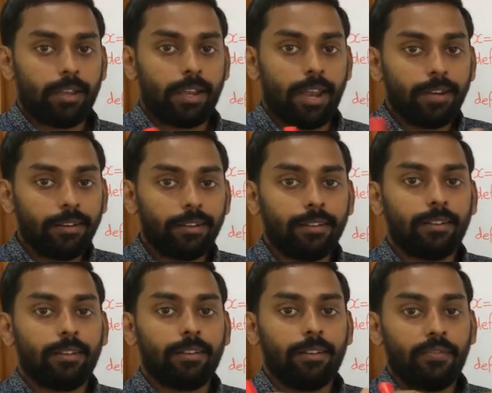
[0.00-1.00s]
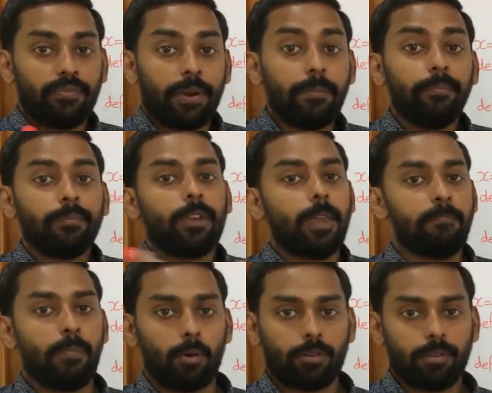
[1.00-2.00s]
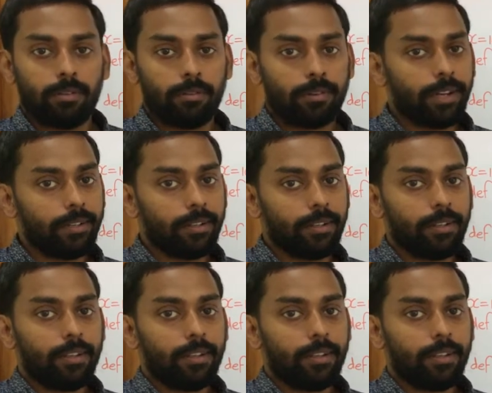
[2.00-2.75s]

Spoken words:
and from import, right?